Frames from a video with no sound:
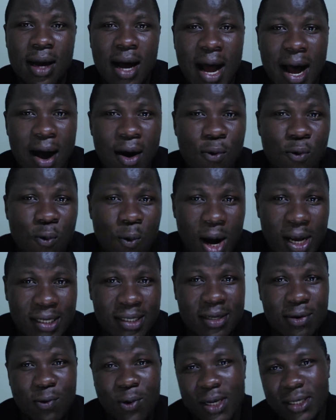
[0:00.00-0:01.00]

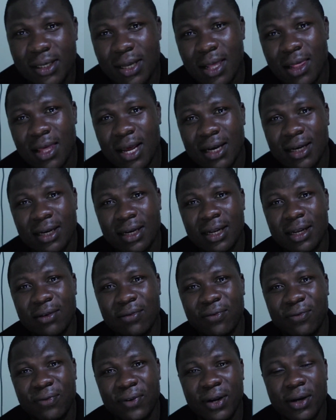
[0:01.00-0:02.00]
once that
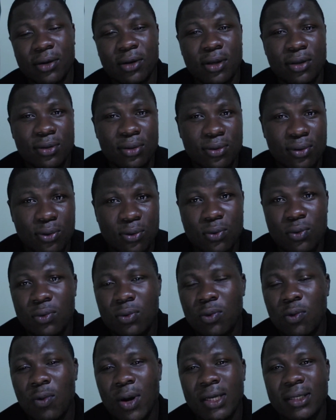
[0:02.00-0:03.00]
deal fell
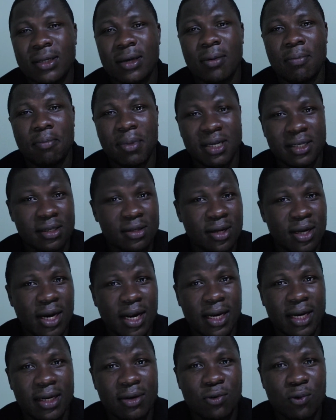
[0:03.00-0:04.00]
through, once Manchester
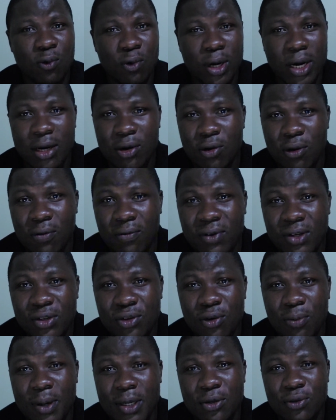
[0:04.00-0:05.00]
United couldn't
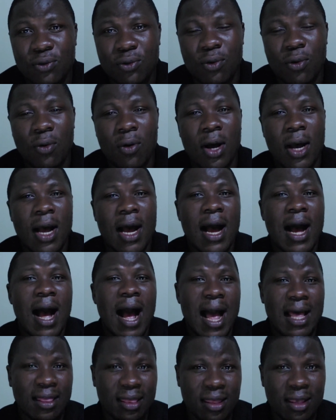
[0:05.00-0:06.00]
convince Thomas Tuchel,
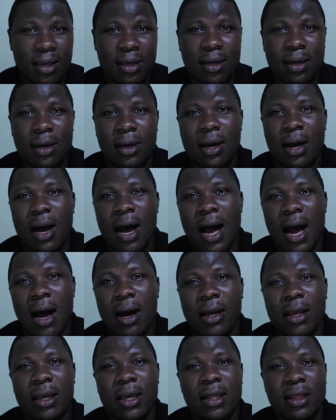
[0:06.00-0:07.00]
I think
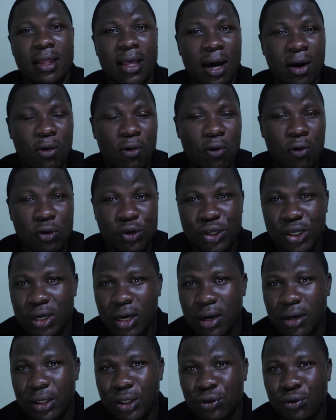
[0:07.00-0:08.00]
in their
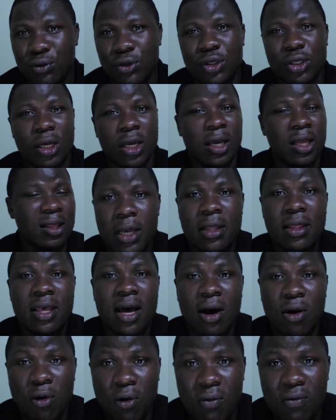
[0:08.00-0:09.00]
considerations, in
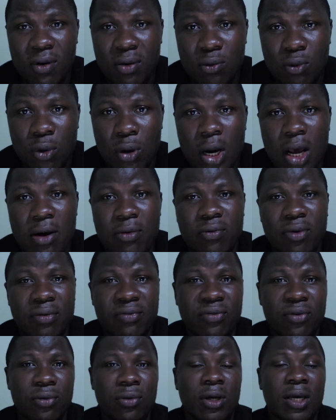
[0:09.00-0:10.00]
their overall
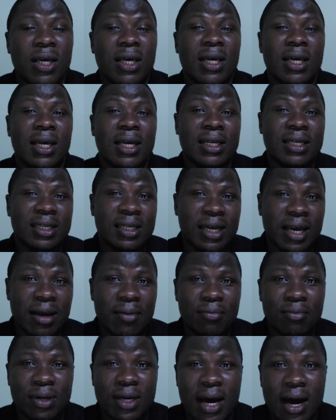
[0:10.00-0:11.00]
review, it
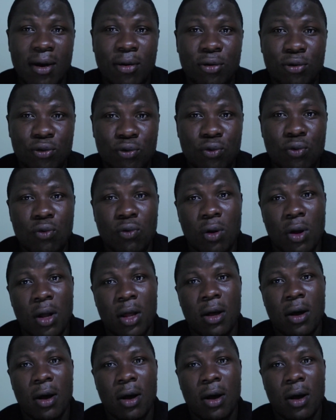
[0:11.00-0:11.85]
came down to